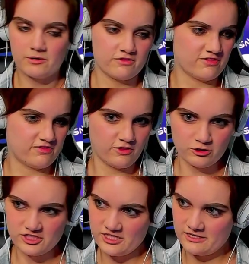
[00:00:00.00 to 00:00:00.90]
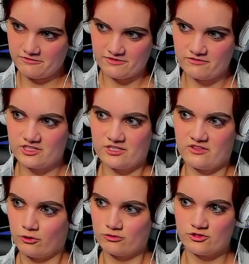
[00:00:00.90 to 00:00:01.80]
But 13 to
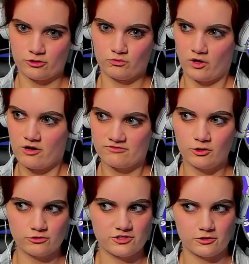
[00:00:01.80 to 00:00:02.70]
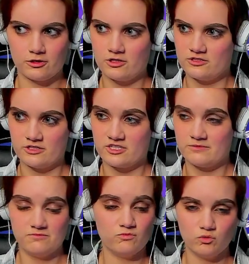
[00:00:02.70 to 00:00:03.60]
15, those are rough. Those are a
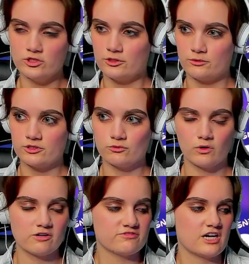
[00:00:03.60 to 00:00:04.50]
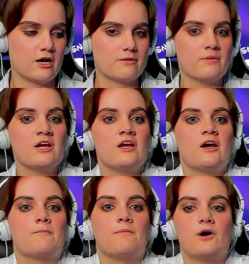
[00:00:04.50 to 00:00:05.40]
really, really rough time.
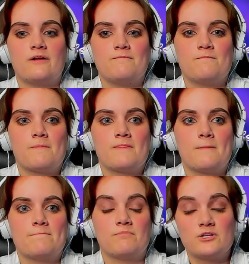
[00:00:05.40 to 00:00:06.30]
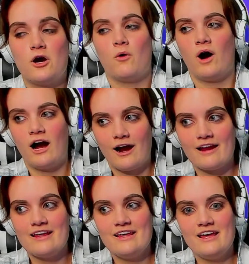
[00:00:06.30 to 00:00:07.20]
But no,
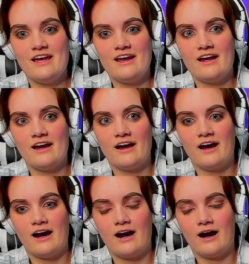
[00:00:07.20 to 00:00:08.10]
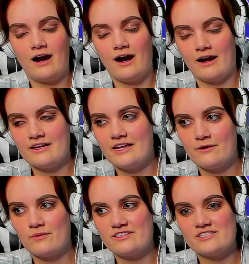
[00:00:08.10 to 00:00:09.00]
I
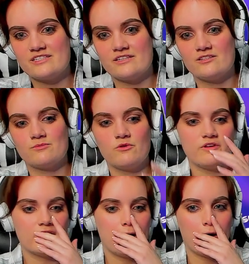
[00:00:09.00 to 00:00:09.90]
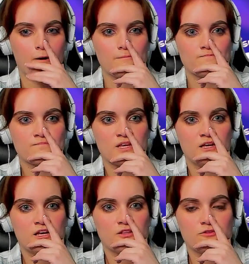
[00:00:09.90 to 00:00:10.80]
can't wait to see this movie.
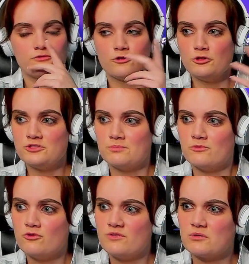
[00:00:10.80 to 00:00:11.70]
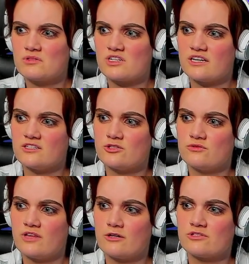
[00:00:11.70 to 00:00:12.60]
The first movie was like in
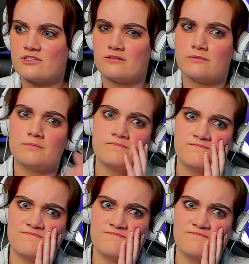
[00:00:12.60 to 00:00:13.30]
2014.